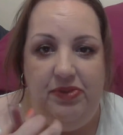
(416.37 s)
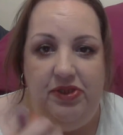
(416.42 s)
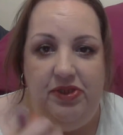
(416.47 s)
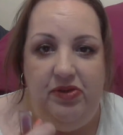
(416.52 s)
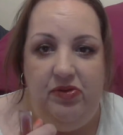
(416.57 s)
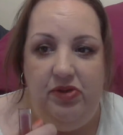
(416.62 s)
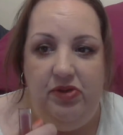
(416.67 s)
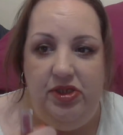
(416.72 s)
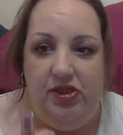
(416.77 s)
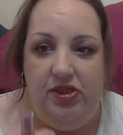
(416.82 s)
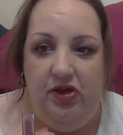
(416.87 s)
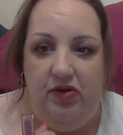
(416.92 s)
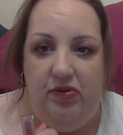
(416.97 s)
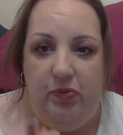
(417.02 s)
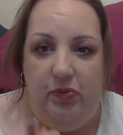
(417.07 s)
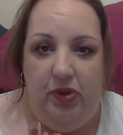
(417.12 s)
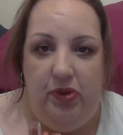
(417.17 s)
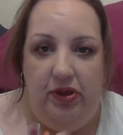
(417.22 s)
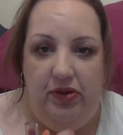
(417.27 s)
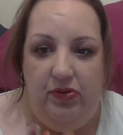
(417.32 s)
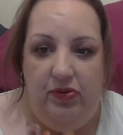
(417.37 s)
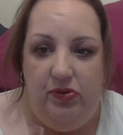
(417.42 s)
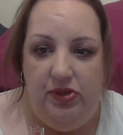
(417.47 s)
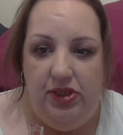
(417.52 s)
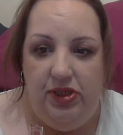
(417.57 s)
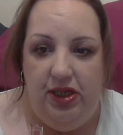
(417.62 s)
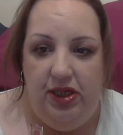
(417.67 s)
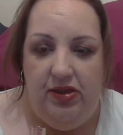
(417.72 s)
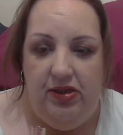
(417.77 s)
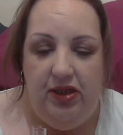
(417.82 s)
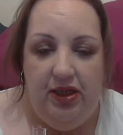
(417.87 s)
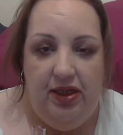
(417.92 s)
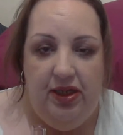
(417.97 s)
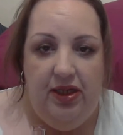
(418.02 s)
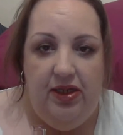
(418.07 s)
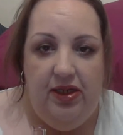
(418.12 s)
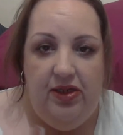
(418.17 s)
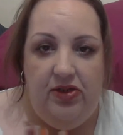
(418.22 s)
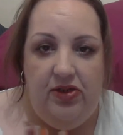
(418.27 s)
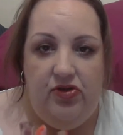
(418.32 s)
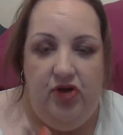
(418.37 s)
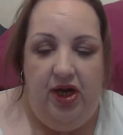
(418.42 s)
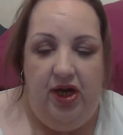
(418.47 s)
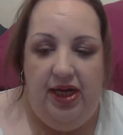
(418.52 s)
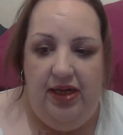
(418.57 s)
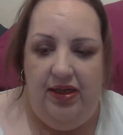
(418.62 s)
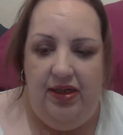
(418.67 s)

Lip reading: You know, it's not one of those that dry.